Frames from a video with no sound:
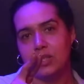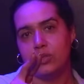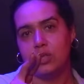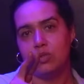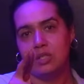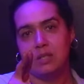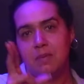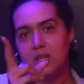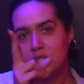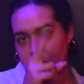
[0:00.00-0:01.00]
on you just to
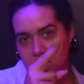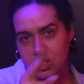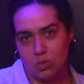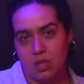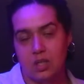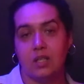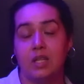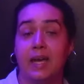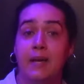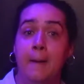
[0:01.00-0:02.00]
make sure that you're good,
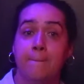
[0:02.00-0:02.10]
like,